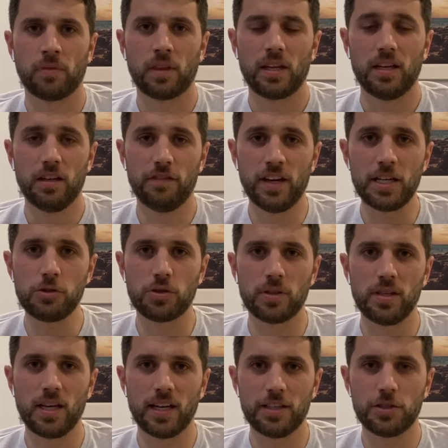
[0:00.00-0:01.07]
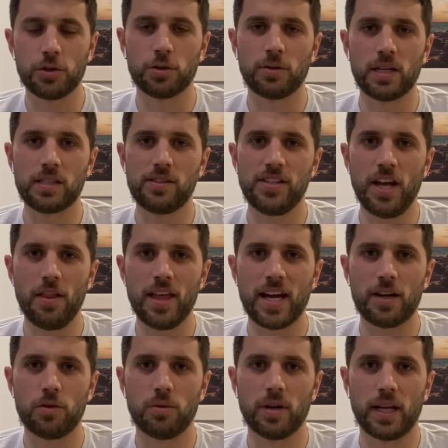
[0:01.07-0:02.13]
Eventually, I could turn around and sell
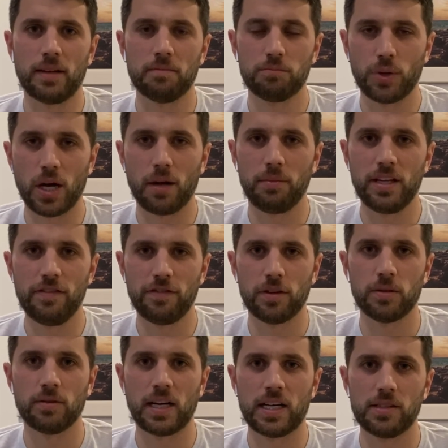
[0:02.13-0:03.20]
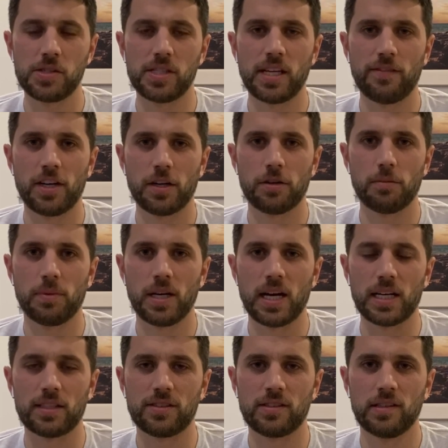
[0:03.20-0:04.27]
that coin, probably for around
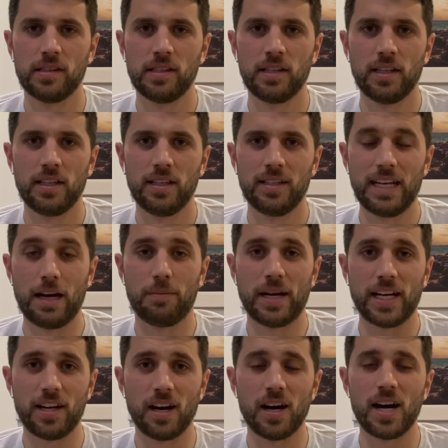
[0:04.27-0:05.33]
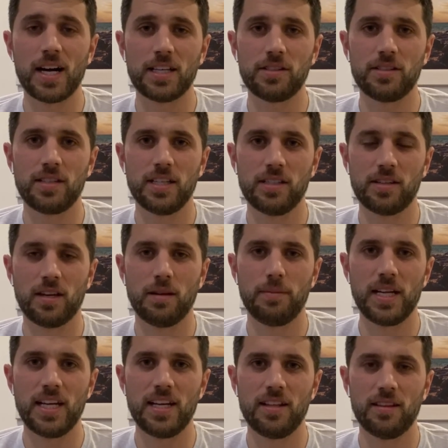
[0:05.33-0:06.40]
$700. Now, my cost is going to
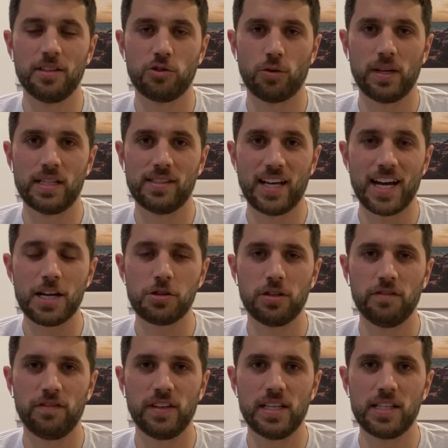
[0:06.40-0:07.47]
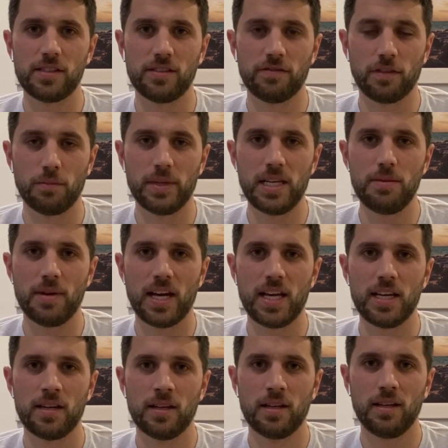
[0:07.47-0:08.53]
be the transaction fees from
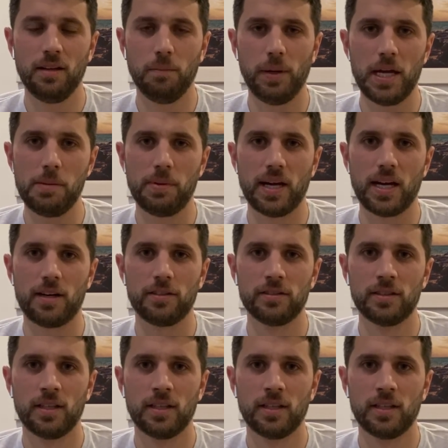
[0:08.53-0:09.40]
eBay and PayPal,